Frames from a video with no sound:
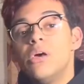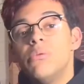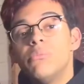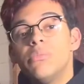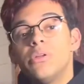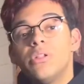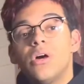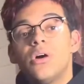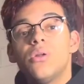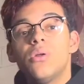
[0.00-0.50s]

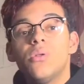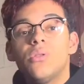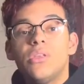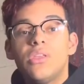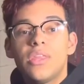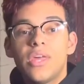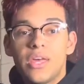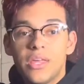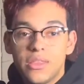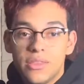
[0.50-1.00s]
But not only
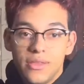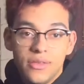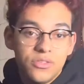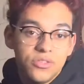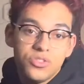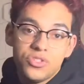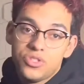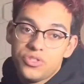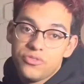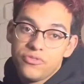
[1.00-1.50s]
that, these are
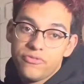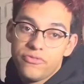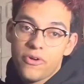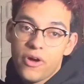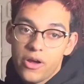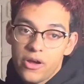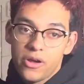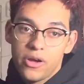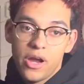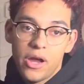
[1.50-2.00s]
just
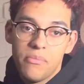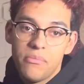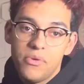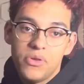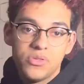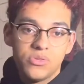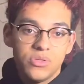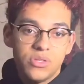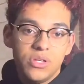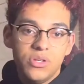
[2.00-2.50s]
fire. I
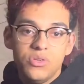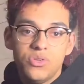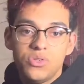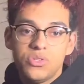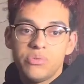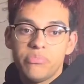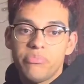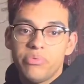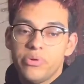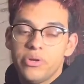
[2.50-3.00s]
miss when they used
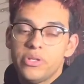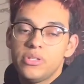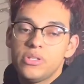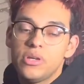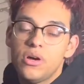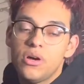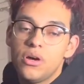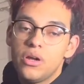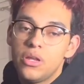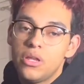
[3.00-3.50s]
to print
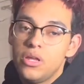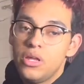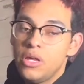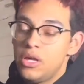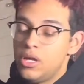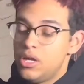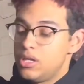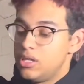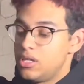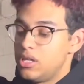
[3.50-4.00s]
on
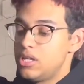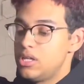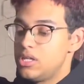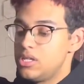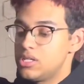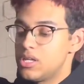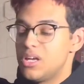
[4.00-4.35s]
these.